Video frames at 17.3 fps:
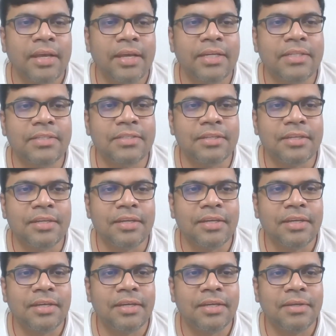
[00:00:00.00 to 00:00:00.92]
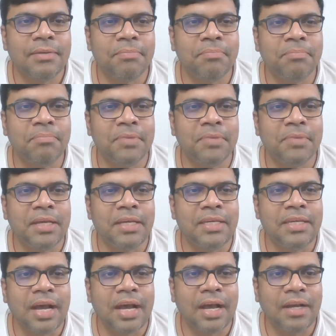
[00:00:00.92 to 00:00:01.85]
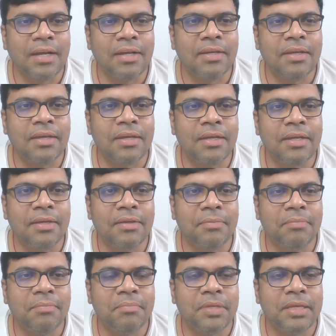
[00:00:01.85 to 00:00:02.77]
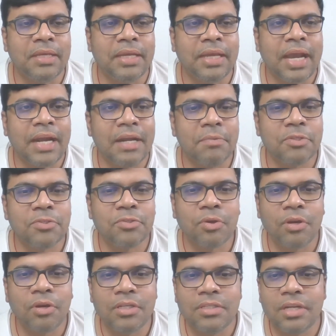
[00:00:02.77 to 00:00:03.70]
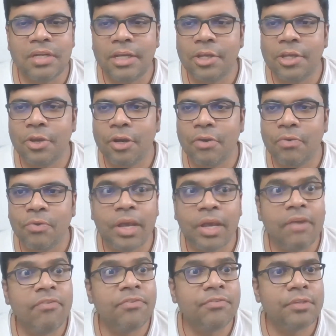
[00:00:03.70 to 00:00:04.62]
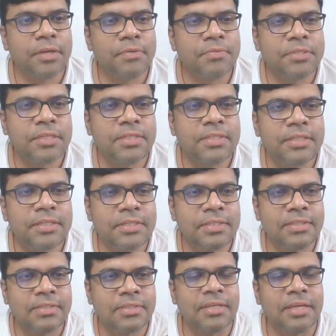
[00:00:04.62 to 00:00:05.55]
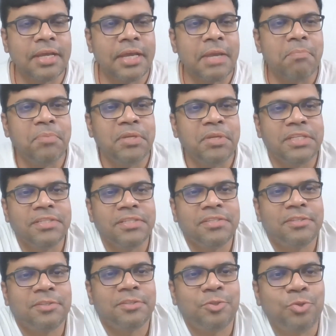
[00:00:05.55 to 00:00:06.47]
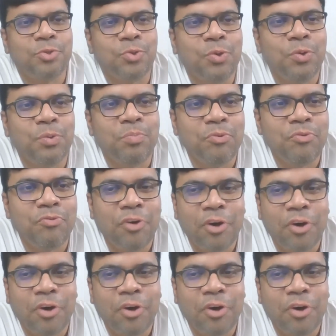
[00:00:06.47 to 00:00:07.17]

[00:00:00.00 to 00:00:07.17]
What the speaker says: it's young academic scholars like you all who gives us this impetus to move